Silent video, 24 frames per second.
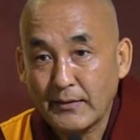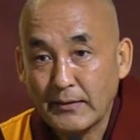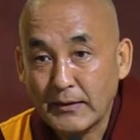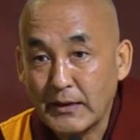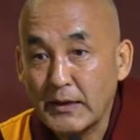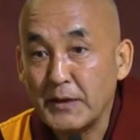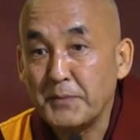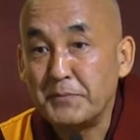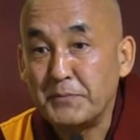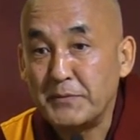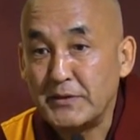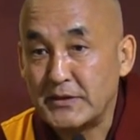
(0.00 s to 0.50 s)

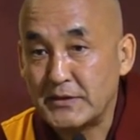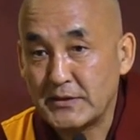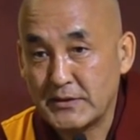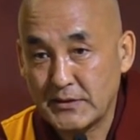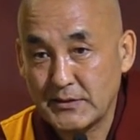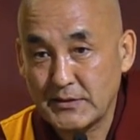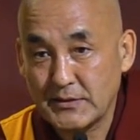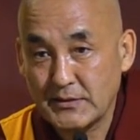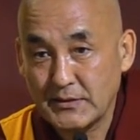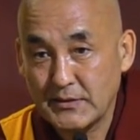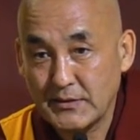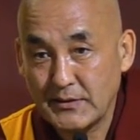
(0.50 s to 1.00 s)
give
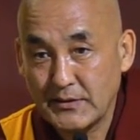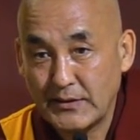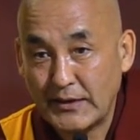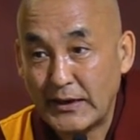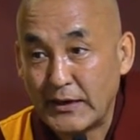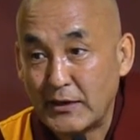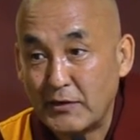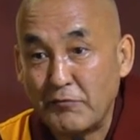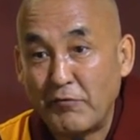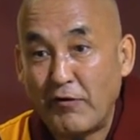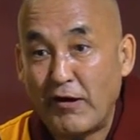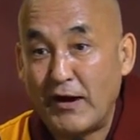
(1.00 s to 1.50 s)
this
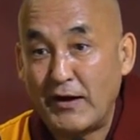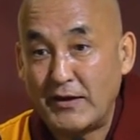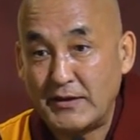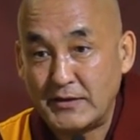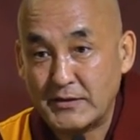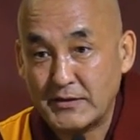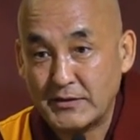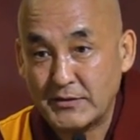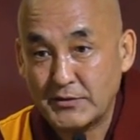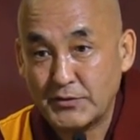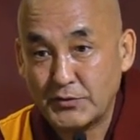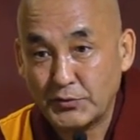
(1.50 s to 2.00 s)

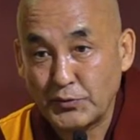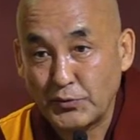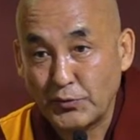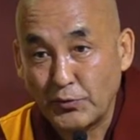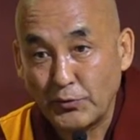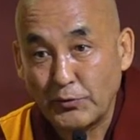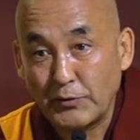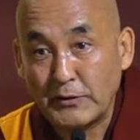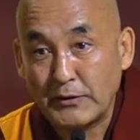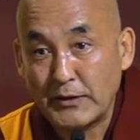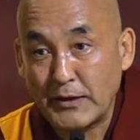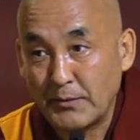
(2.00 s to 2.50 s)
advice to
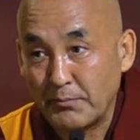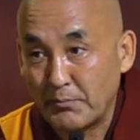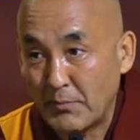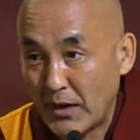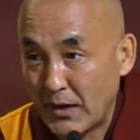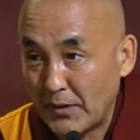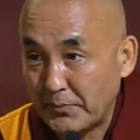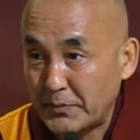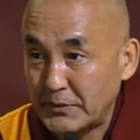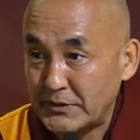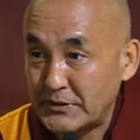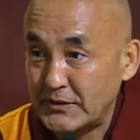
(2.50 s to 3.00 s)
all the
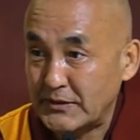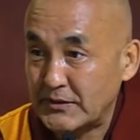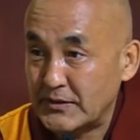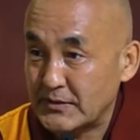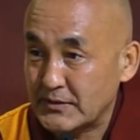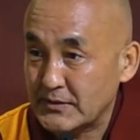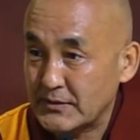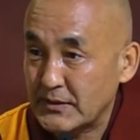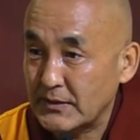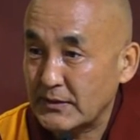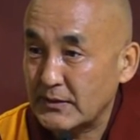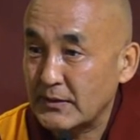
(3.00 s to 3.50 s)

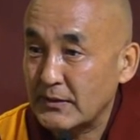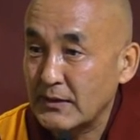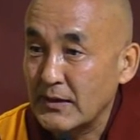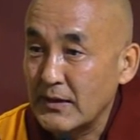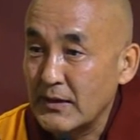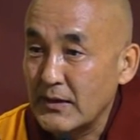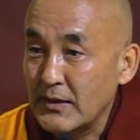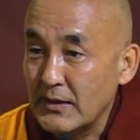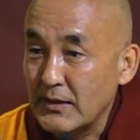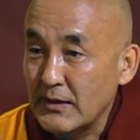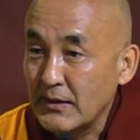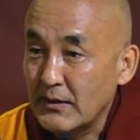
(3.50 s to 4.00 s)
Mahapanditas in
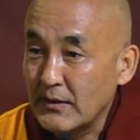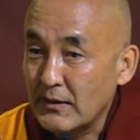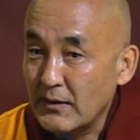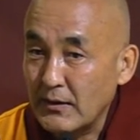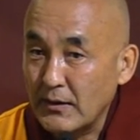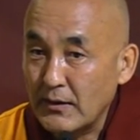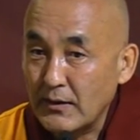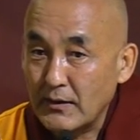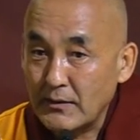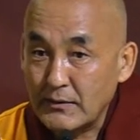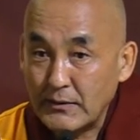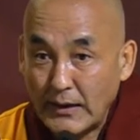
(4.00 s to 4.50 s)

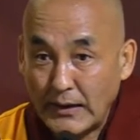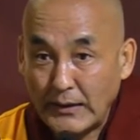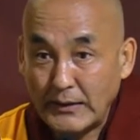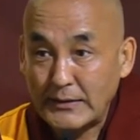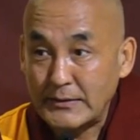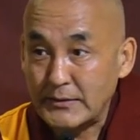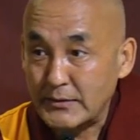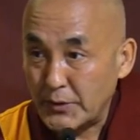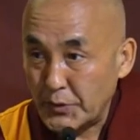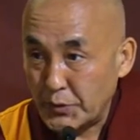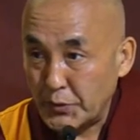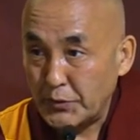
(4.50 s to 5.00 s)

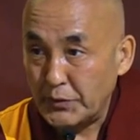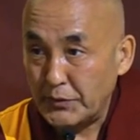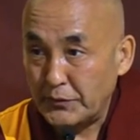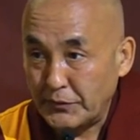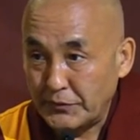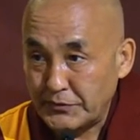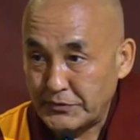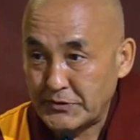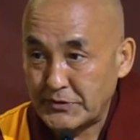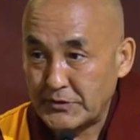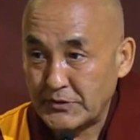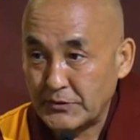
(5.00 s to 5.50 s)
Nalanda
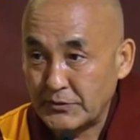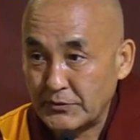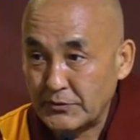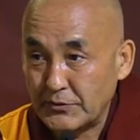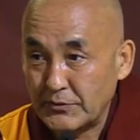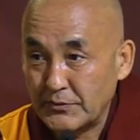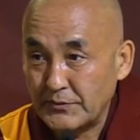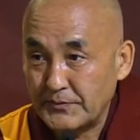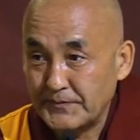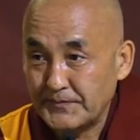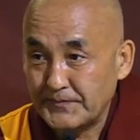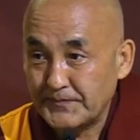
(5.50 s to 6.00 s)
University, you know,